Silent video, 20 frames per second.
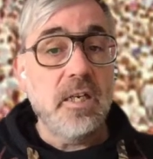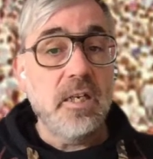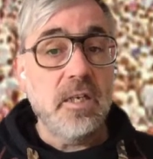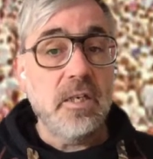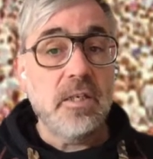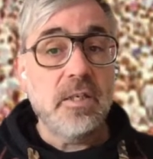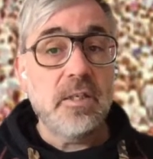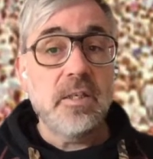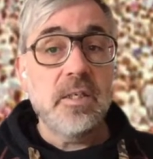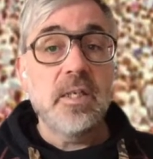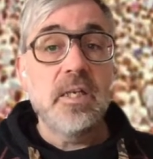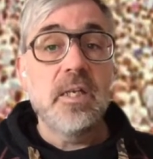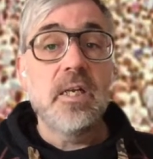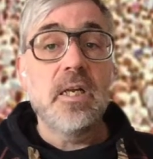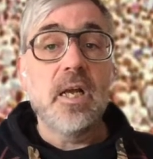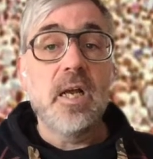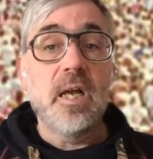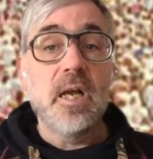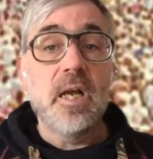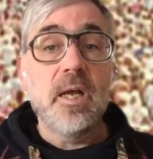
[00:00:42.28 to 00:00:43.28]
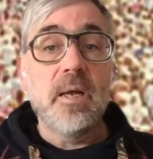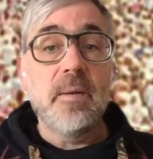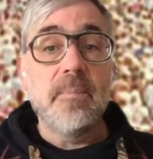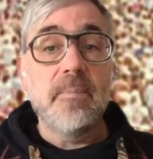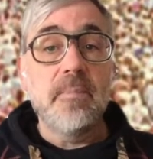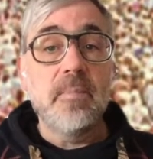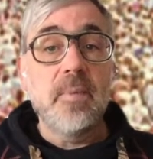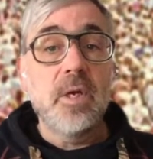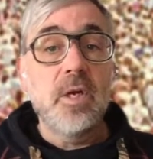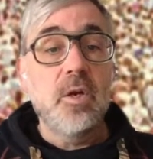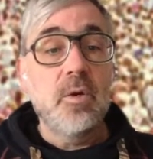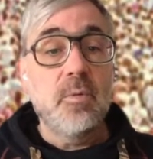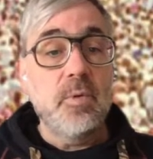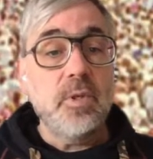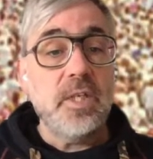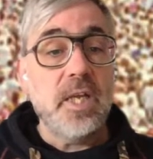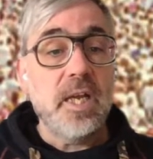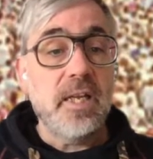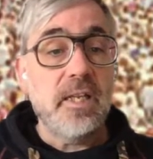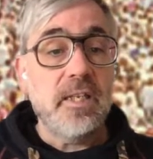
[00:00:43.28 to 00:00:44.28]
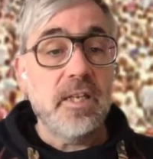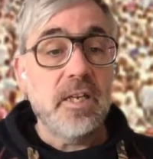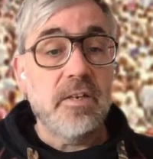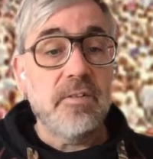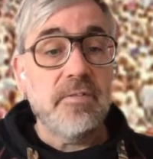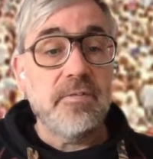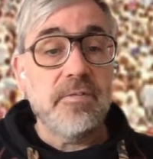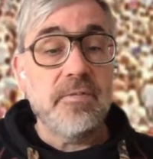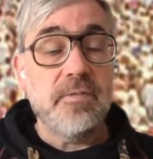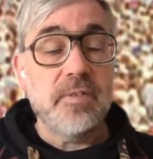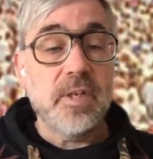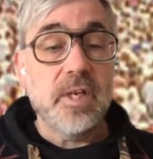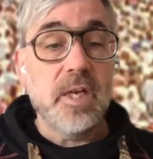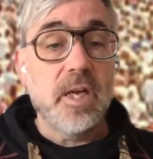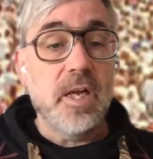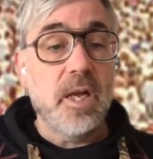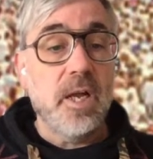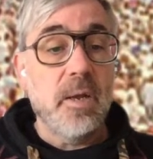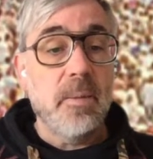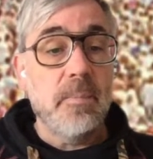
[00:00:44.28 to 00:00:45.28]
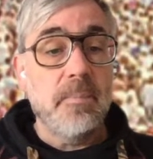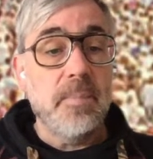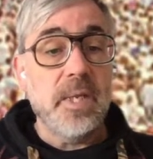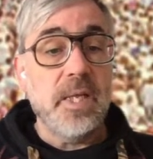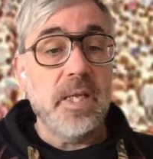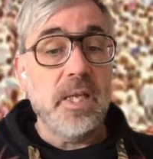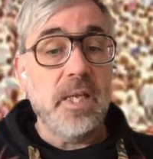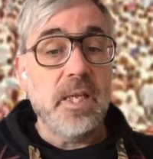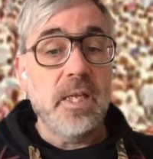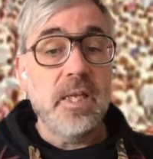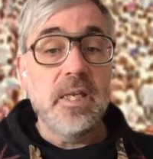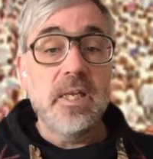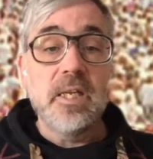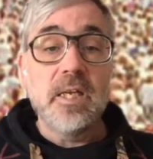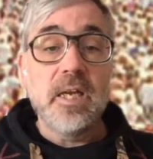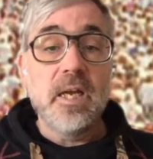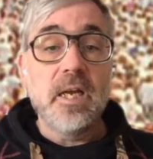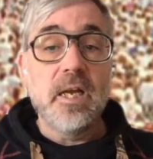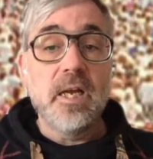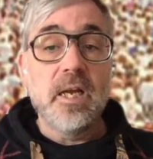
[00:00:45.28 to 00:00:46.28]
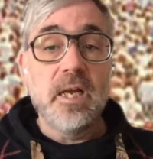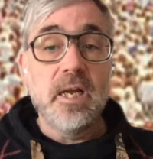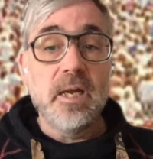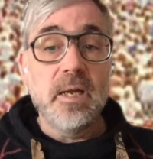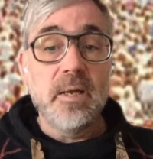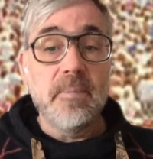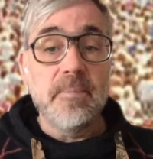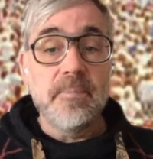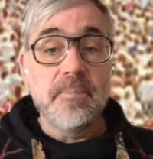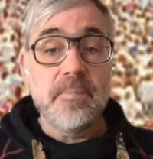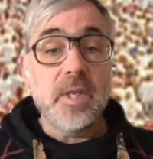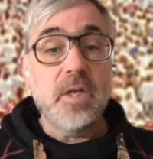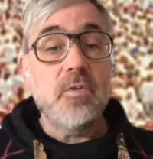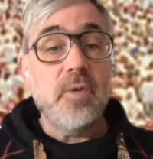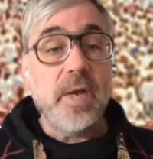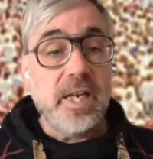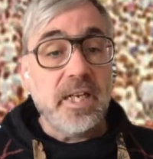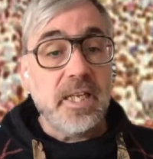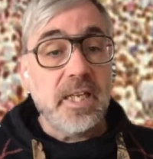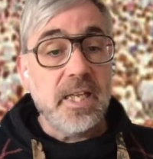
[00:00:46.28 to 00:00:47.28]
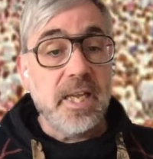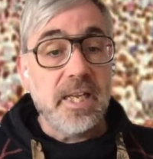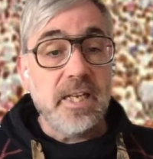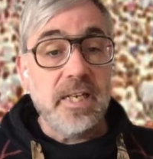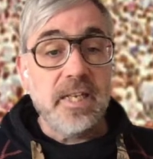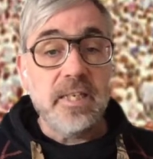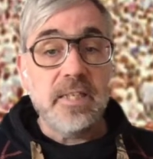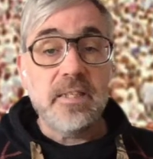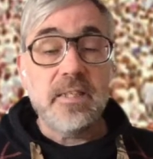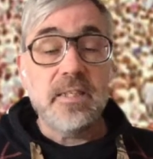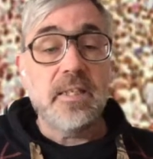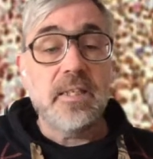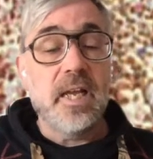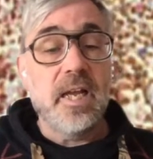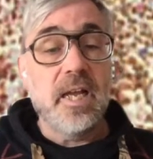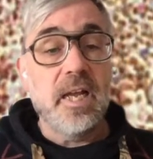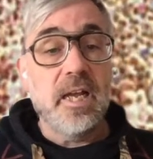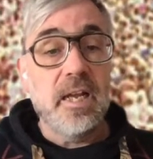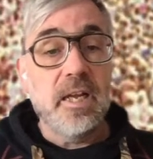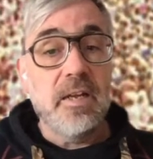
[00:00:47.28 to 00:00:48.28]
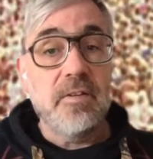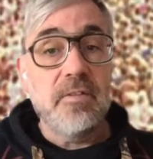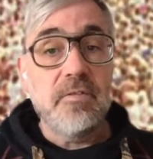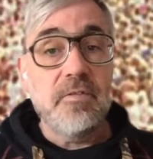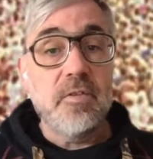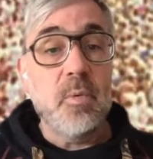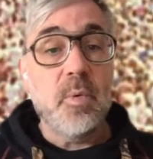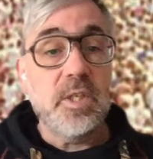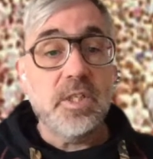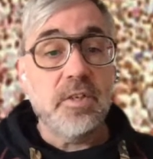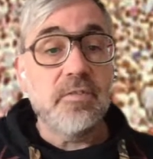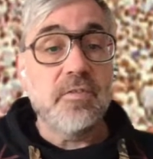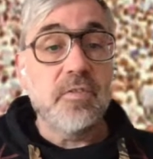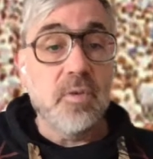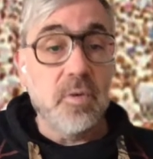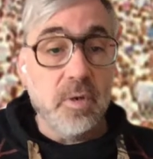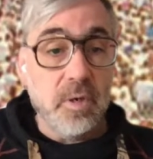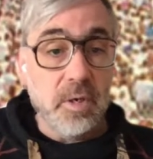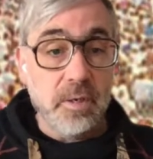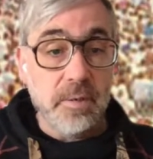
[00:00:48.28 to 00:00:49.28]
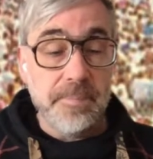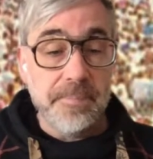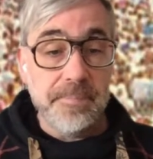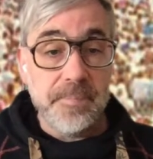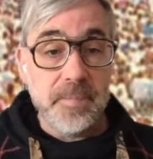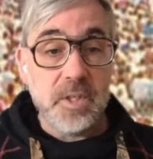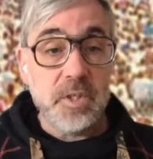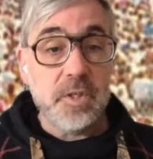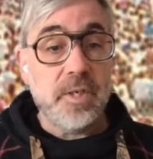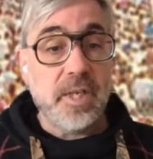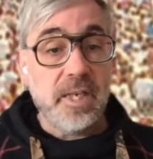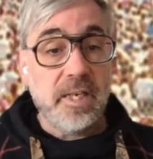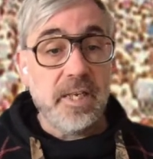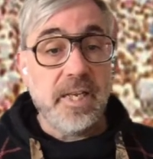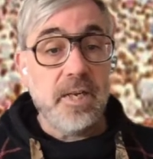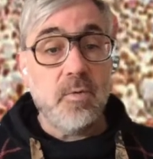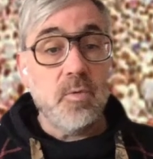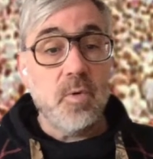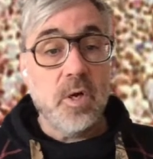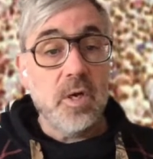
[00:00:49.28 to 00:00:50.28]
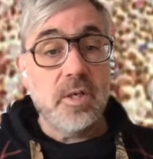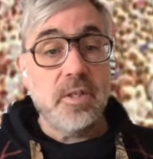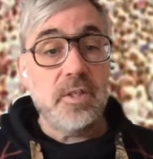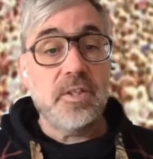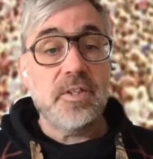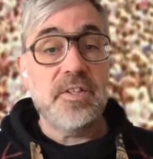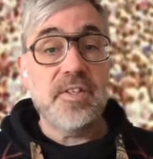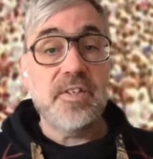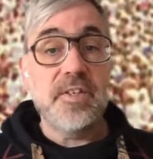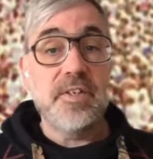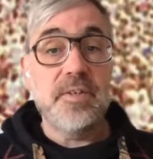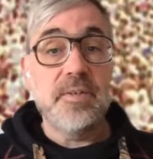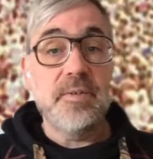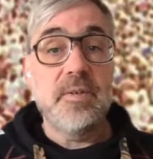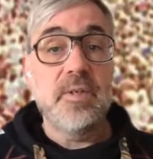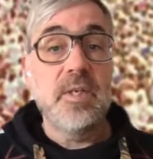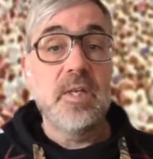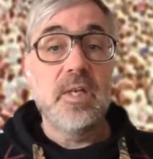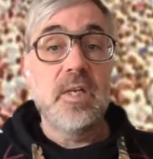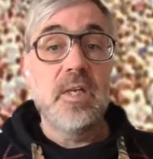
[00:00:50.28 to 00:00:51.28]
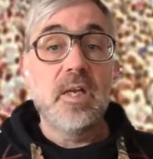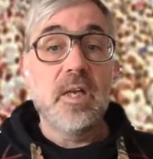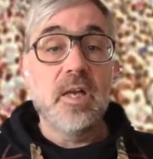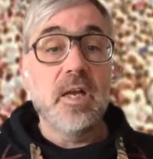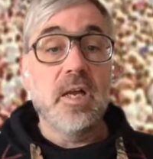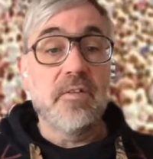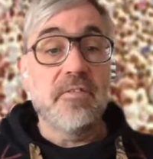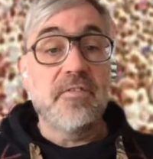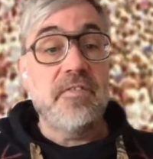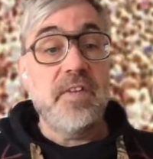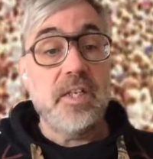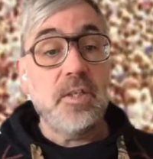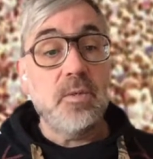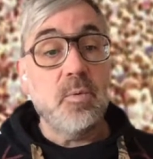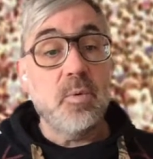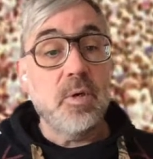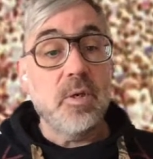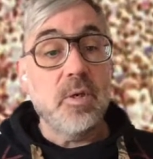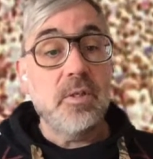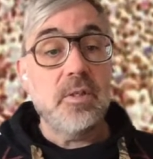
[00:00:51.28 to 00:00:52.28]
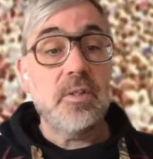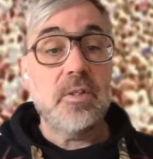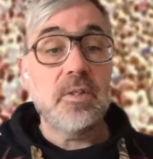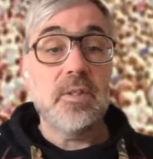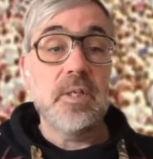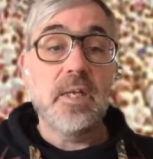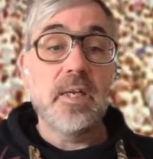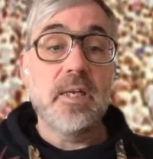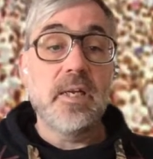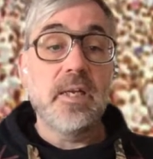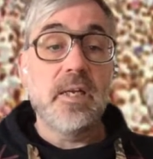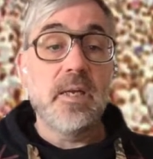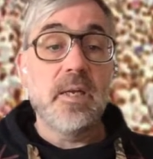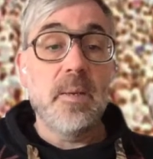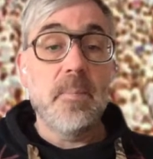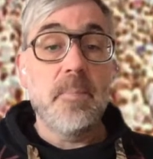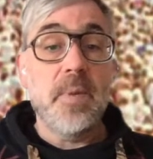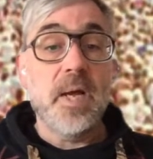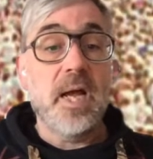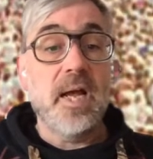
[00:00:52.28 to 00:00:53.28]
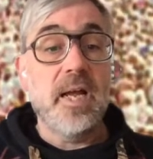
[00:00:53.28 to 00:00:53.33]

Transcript: would kind of be eradicated for once and for all. So the idea was to feed the world by throwing a festival